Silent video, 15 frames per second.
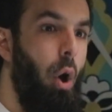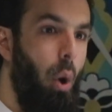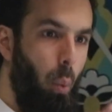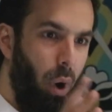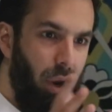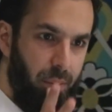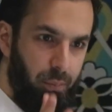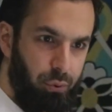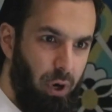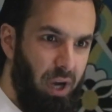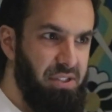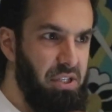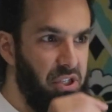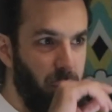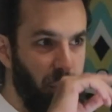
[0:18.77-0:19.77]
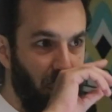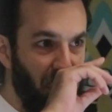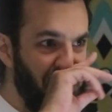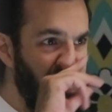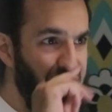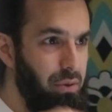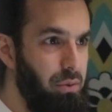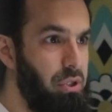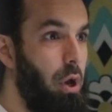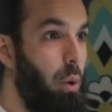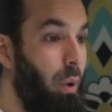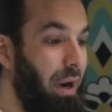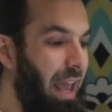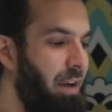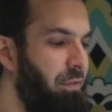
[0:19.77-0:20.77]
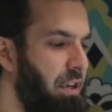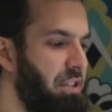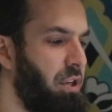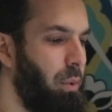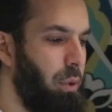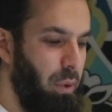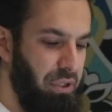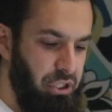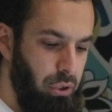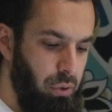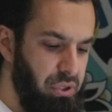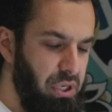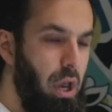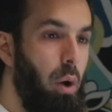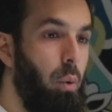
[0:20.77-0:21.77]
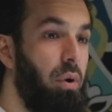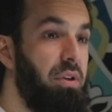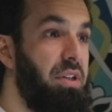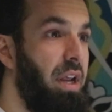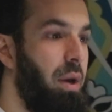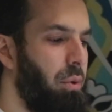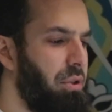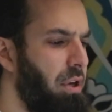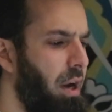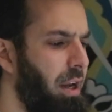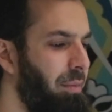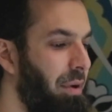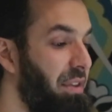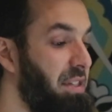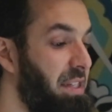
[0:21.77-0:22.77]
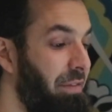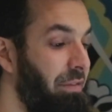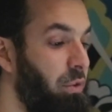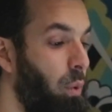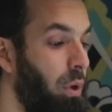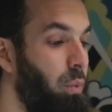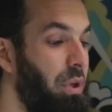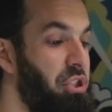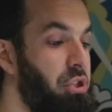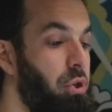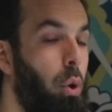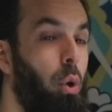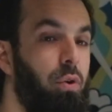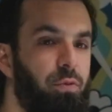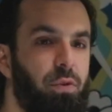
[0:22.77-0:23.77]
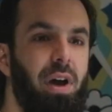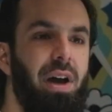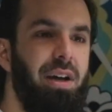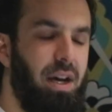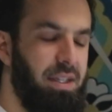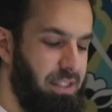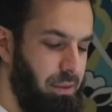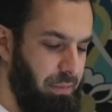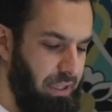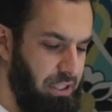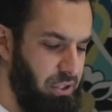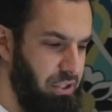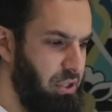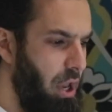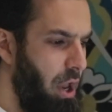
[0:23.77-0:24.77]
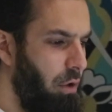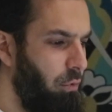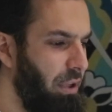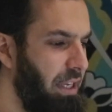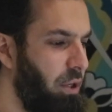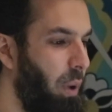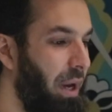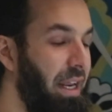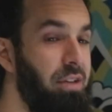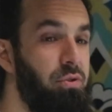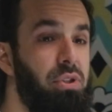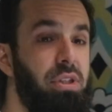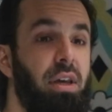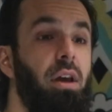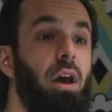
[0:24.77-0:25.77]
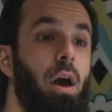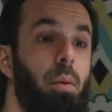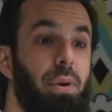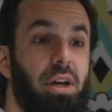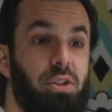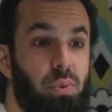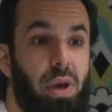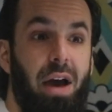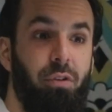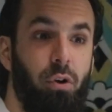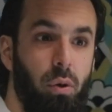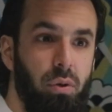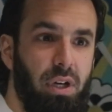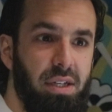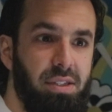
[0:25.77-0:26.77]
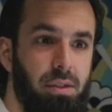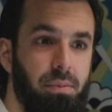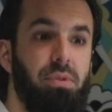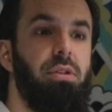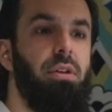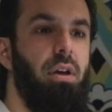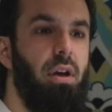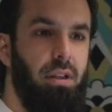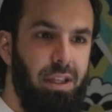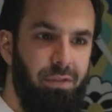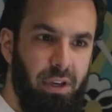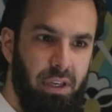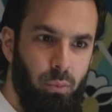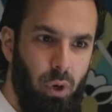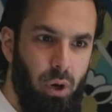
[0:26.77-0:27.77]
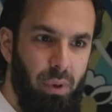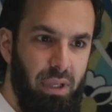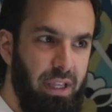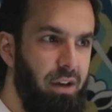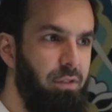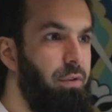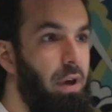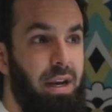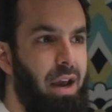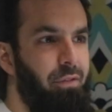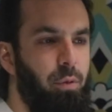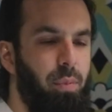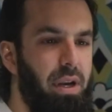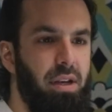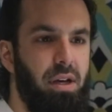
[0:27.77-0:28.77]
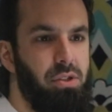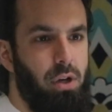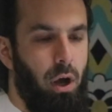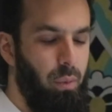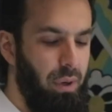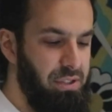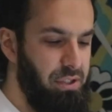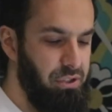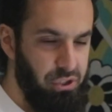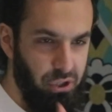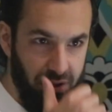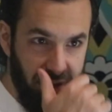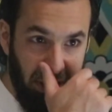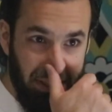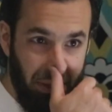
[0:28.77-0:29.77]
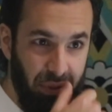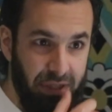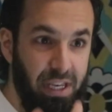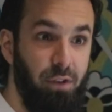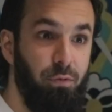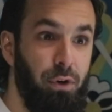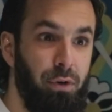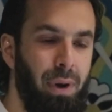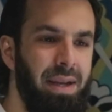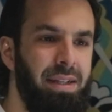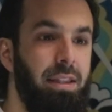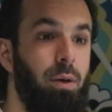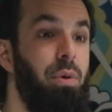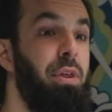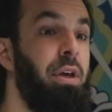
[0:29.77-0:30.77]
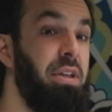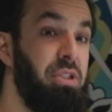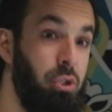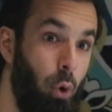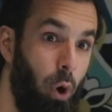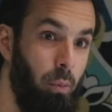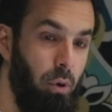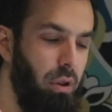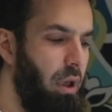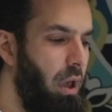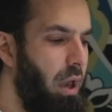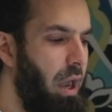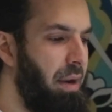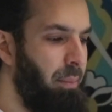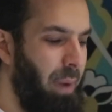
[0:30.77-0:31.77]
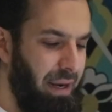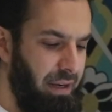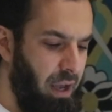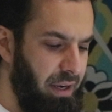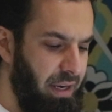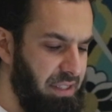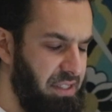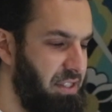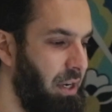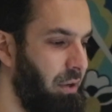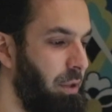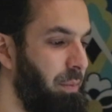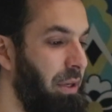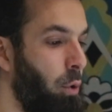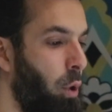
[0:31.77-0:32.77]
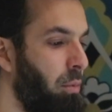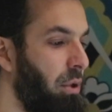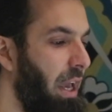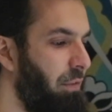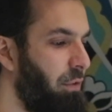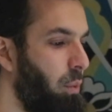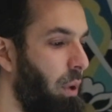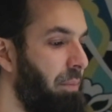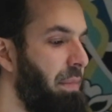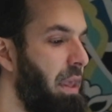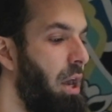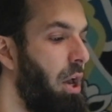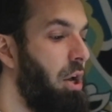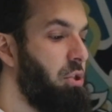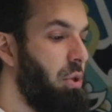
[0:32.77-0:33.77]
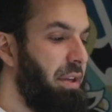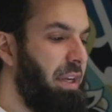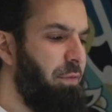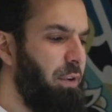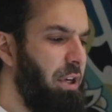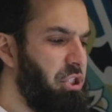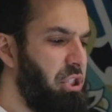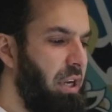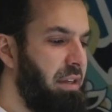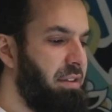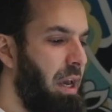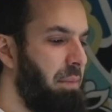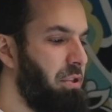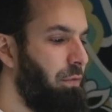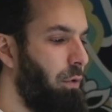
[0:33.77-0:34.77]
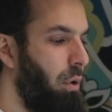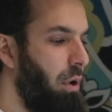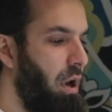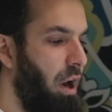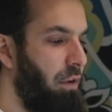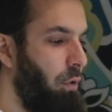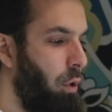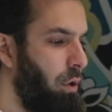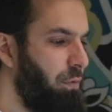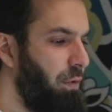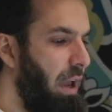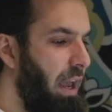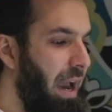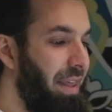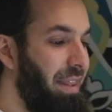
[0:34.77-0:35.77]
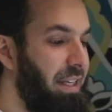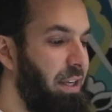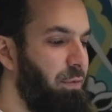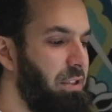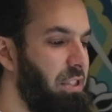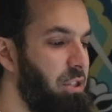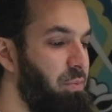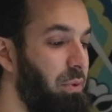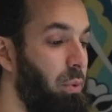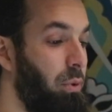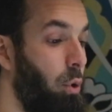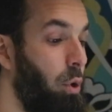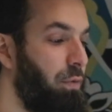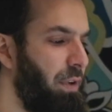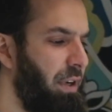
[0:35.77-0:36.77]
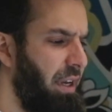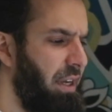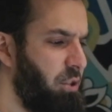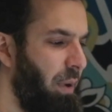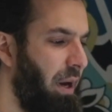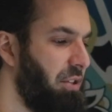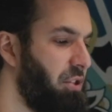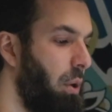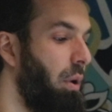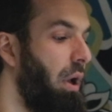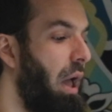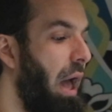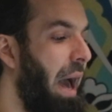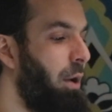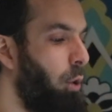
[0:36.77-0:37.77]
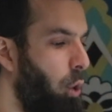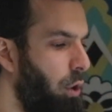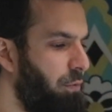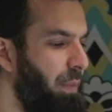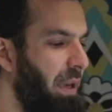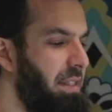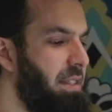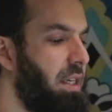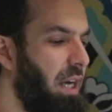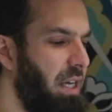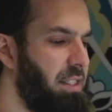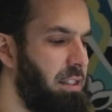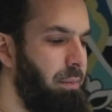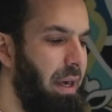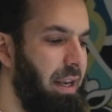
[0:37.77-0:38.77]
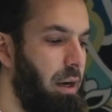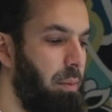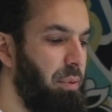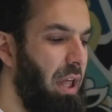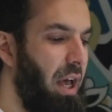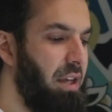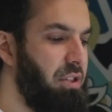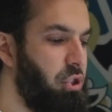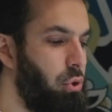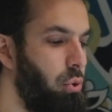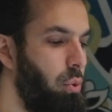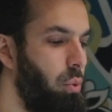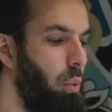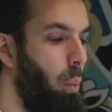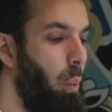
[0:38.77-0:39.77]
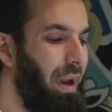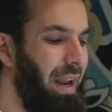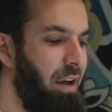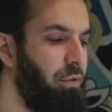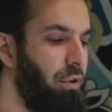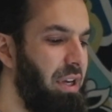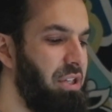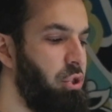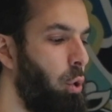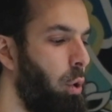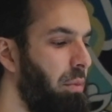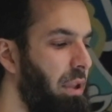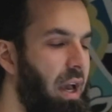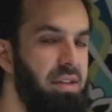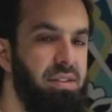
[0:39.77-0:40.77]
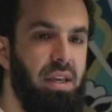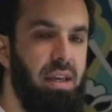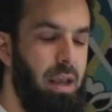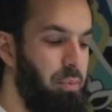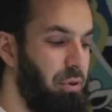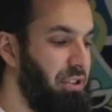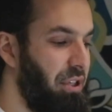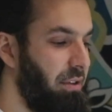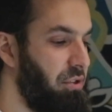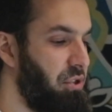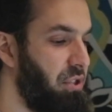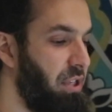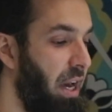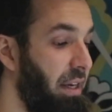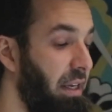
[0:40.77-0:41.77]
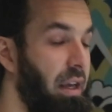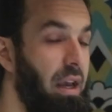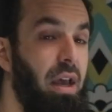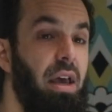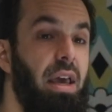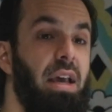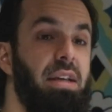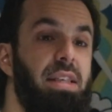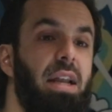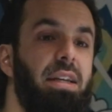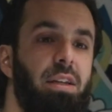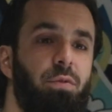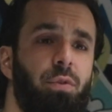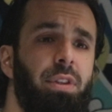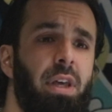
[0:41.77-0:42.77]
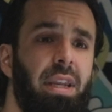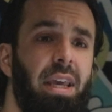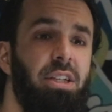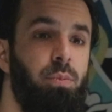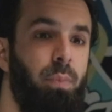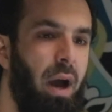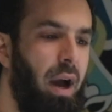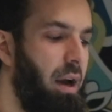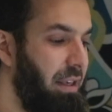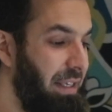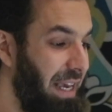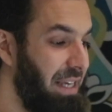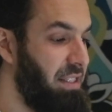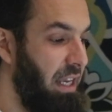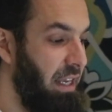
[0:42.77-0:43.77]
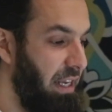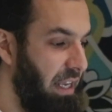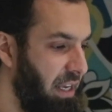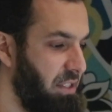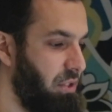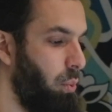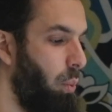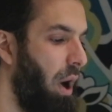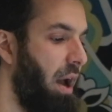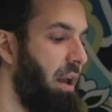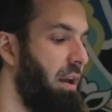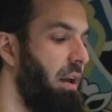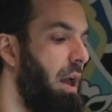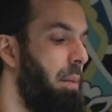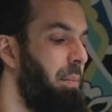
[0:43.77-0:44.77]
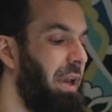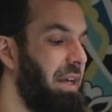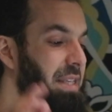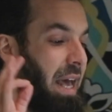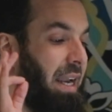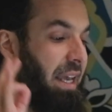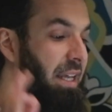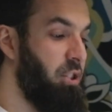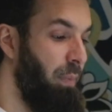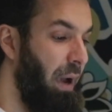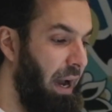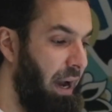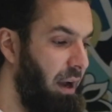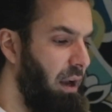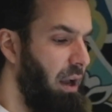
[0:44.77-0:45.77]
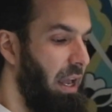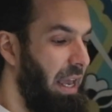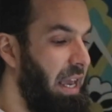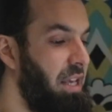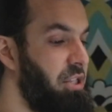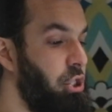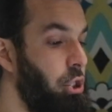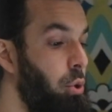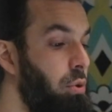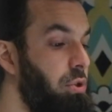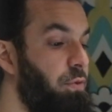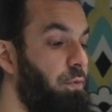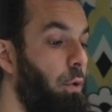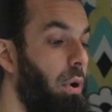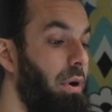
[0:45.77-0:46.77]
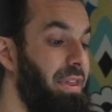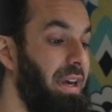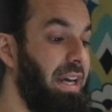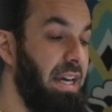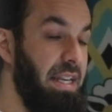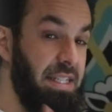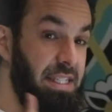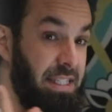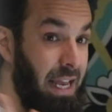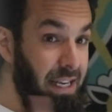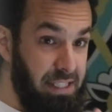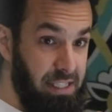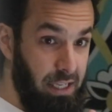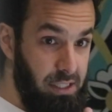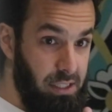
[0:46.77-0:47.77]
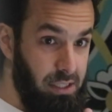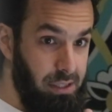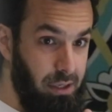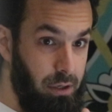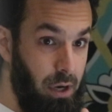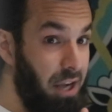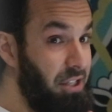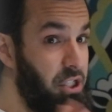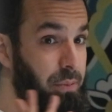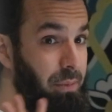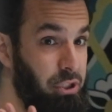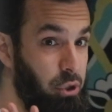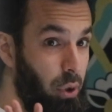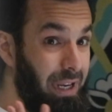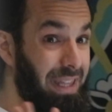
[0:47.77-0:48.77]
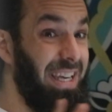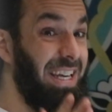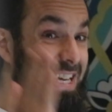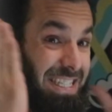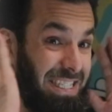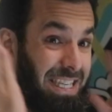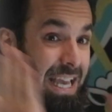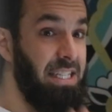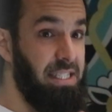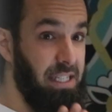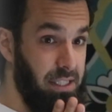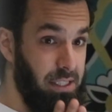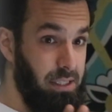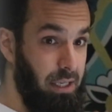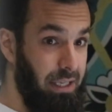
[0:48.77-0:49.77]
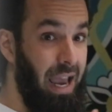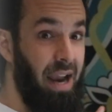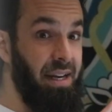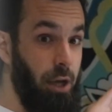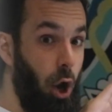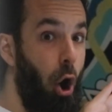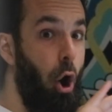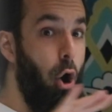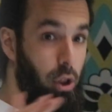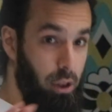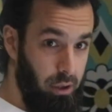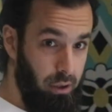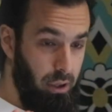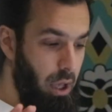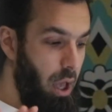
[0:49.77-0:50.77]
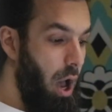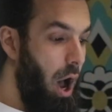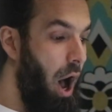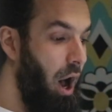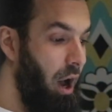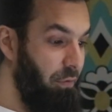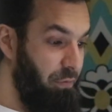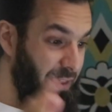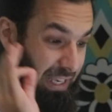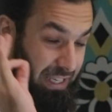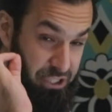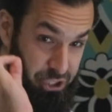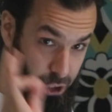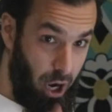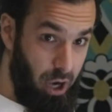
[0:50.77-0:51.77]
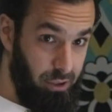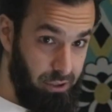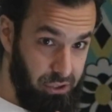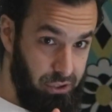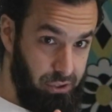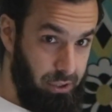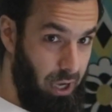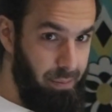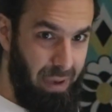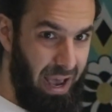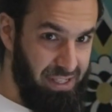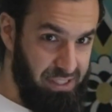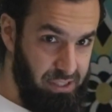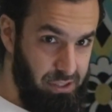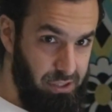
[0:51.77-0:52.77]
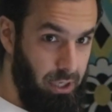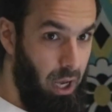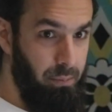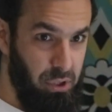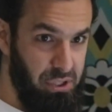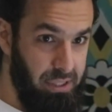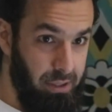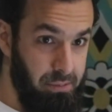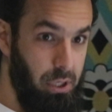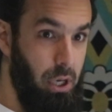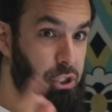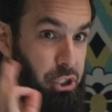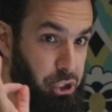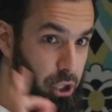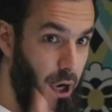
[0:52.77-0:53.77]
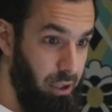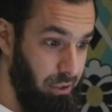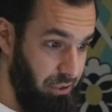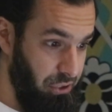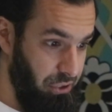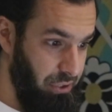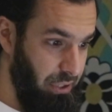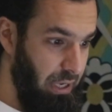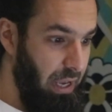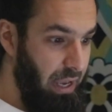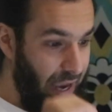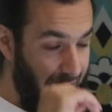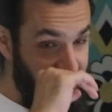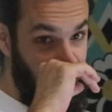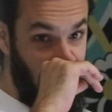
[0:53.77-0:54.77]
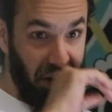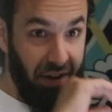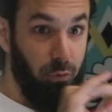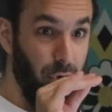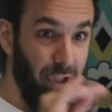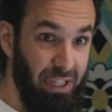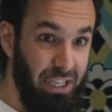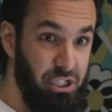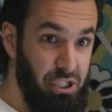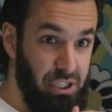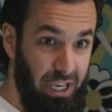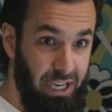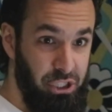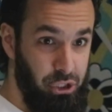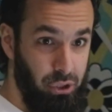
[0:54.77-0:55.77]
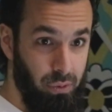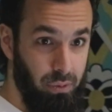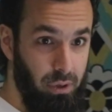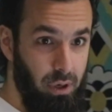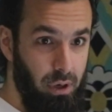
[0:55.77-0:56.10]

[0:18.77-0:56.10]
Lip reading: What process are we going to use? What evidence are we going to use? Today we're talking about the seventh one, which is urf, custom. And this is really quite interesting because we have our own customs living in where we live, and everybody does always. There's certain things that we take for granted that we think is normal. It might not necessarily be normal everywhere. So the definition and types of urf and the differences between urf and ijma'. So al-urf means custom, and it applies to whatever is normalized in a particular society. Is that different than ijma'? Yes, it is. Why? Because al-ijma' is used for the consensus, not just the majority, the consensus, yani all of the scholars, not masses, not Muslims, scholars, on a religious issue.